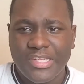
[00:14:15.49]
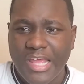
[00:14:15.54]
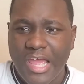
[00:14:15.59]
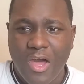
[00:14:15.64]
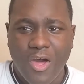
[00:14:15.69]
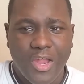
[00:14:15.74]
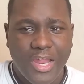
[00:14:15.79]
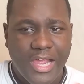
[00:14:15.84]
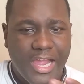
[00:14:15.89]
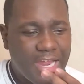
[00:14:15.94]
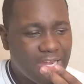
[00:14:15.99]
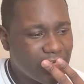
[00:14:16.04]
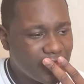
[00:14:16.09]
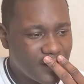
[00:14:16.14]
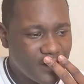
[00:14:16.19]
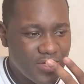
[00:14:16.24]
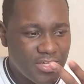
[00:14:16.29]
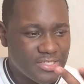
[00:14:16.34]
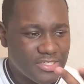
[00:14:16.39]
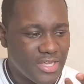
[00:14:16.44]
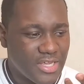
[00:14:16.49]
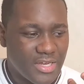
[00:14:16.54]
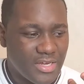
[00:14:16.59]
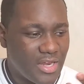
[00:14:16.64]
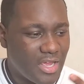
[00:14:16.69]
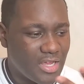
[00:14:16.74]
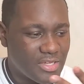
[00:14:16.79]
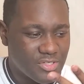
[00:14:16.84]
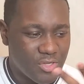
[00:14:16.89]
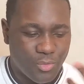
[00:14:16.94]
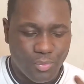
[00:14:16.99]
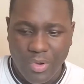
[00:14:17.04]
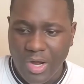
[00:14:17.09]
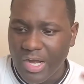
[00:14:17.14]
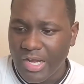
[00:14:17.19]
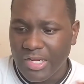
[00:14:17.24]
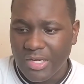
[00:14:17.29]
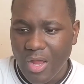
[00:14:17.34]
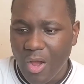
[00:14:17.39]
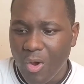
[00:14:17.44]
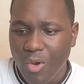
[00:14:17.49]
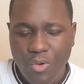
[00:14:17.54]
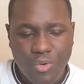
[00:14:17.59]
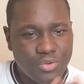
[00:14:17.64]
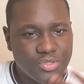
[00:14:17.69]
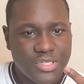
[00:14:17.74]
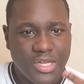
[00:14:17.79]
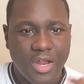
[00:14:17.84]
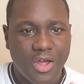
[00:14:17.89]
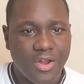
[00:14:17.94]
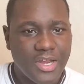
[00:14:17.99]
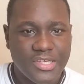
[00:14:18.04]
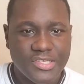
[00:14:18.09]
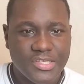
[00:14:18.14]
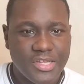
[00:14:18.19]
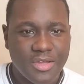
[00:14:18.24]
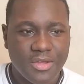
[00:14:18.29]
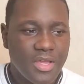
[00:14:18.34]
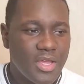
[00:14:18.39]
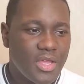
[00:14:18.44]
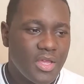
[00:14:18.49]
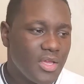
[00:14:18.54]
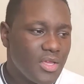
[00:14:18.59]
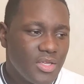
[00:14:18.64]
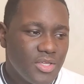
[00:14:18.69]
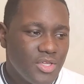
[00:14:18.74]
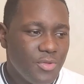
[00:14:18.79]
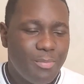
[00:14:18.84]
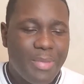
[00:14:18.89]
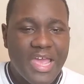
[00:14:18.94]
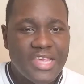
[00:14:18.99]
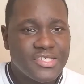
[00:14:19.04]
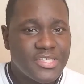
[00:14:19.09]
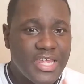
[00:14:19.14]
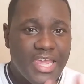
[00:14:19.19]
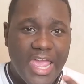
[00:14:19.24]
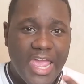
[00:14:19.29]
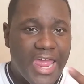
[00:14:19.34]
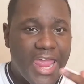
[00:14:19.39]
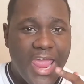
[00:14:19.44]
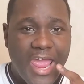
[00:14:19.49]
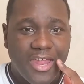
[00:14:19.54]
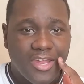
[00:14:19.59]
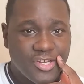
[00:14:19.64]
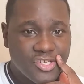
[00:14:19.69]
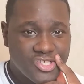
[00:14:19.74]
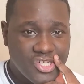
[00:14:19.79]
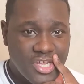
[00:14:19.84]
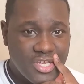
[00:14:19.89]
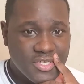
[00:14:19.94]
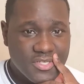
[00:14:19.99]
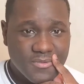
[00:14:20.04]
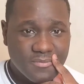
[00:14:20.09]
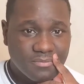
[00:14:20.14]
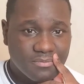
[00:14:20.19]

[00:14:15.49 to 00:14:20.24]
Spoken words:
Now, all I got is a runny nose and all that stuff. You basically had allergies.